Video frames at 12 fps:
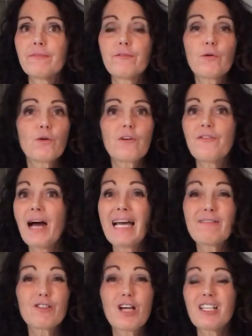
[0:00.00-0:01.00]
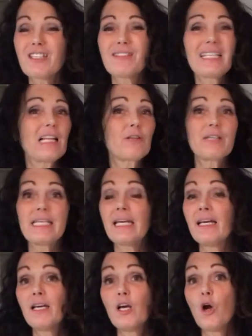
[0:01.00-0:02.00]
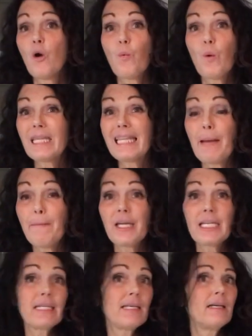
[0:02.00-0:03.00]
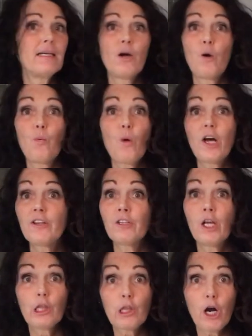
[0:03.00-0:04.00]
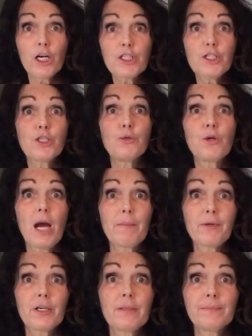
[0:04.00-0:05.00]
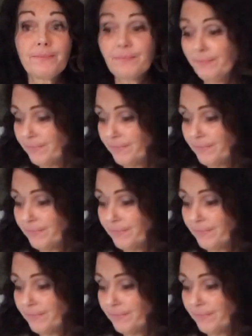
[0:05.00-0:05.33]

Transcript: 4 or 5 stalks of celery, 1 lemon, 1 large cucumber,